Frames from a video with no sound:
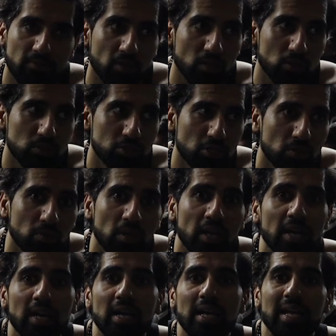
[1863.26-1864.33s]
follows you,
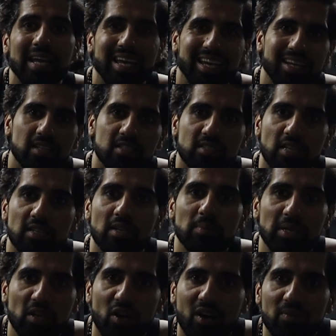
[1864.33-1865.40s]
and send them
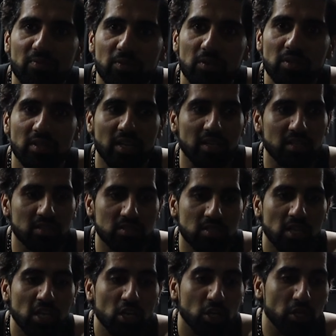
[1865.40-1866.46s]
an offer that
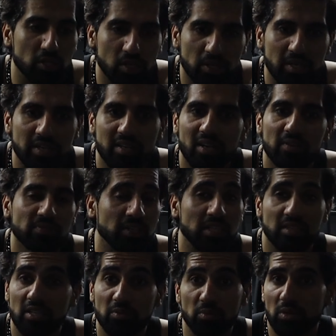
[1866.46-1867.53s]
is good enough
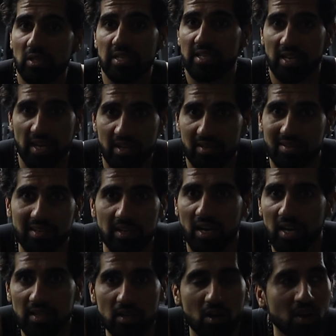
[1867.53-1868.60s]
that they really can't
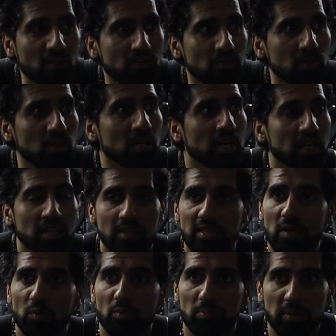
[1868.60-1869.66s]
deny the offer,
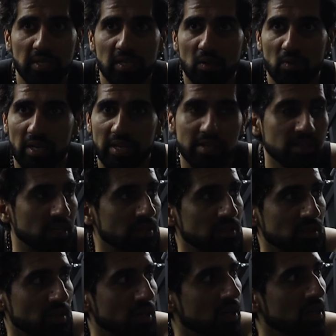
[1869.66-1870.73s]
that will beat out any
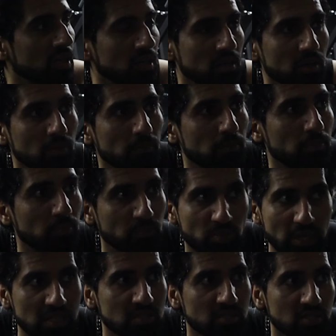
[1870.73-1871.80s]
other
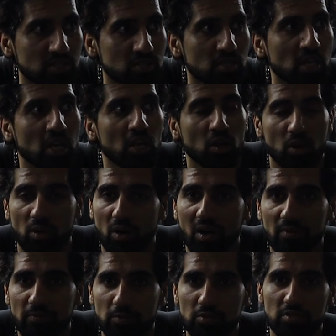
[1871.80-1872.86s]
prices or
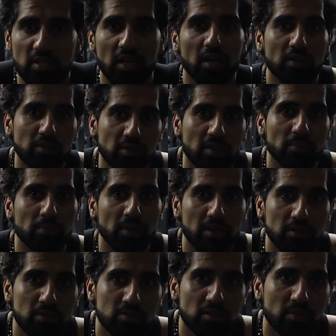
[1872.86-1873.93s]
offers that other
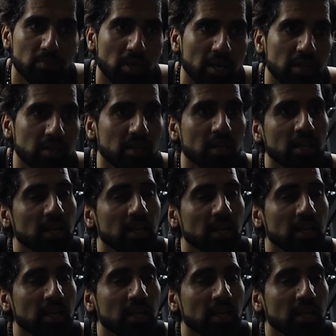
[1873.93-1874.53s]
competitors are buying,